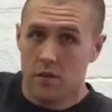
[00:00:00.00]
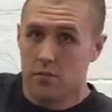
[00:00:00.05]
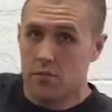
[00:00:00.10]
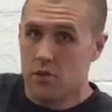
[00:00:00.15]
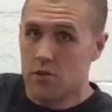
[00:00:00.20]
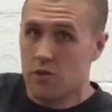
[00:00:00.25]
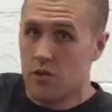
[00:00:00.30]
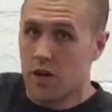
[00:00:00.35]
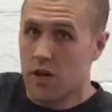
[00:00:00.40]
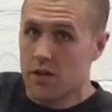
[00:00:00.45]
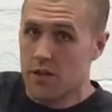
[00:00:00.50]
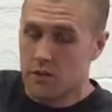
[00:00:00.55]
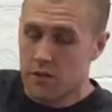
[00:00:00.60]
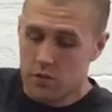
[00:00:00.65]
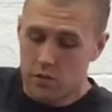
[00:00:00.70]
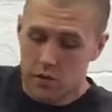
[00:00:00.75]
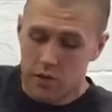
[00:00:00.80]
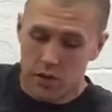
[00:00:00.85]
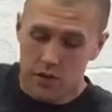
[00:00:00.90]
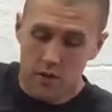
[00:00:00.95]
I'm just trying to
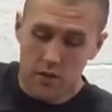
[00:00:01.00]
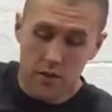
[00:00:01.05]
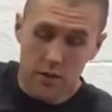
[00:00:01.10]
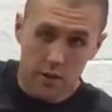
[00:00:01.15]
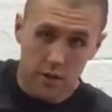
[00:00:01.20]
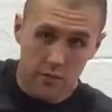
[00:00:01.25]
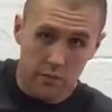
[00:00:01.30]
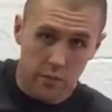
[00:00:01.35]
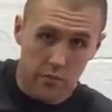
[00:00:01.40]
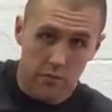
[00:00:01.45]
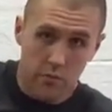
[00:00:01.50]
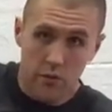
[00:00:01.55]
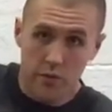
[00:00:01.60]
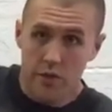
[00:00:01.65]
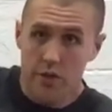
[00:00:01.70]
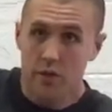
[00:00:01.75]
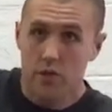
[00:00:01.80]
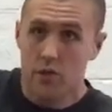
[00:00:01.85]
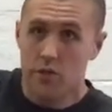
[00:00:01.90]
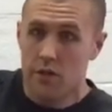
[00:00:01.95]
torque a little bit more
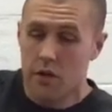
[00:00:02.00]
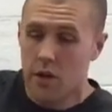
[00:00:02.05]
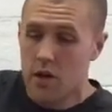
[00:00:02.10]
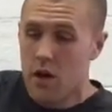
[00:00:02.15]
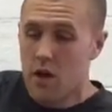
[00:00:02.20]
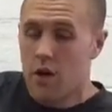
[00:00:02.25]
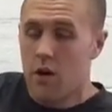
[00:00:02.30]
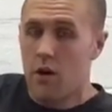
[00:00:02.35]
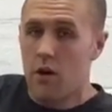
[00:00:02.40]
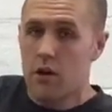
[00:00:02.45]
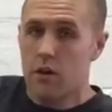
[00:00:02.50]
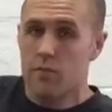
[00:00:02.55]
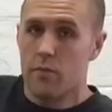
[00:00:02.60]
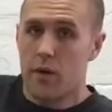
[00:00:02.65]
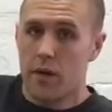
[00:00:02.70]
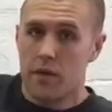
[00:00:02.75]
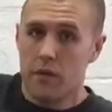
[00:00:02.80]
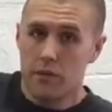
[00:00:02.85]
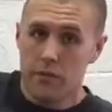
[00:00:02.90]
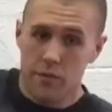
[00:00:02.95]
tension onto
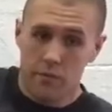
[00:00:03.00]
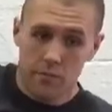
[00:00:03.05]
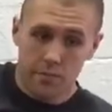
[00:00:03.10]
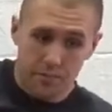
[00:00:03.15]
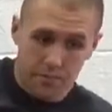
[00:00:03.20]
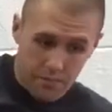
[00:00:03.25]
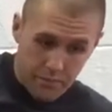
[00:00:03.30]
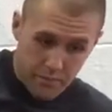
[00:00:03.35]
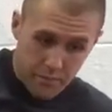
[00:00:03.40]
my glute.